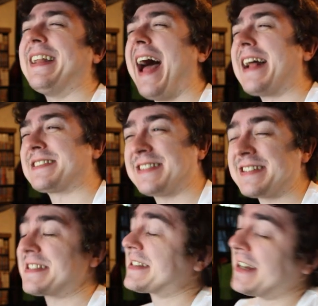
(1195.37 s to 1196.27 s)
That's
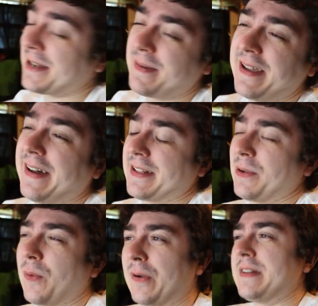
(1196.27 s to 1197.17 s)
this is gonna be like the
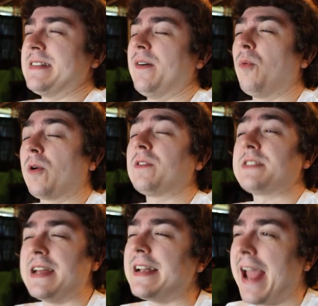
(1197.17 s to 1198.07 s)
world, a world
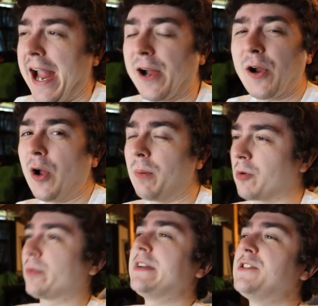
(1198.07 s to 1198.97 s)
in harem, a
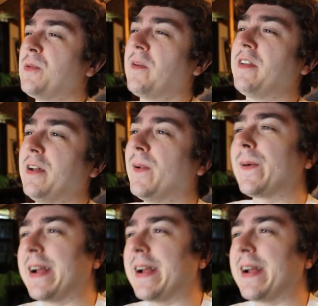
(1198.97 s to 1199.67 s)
redo of Healer,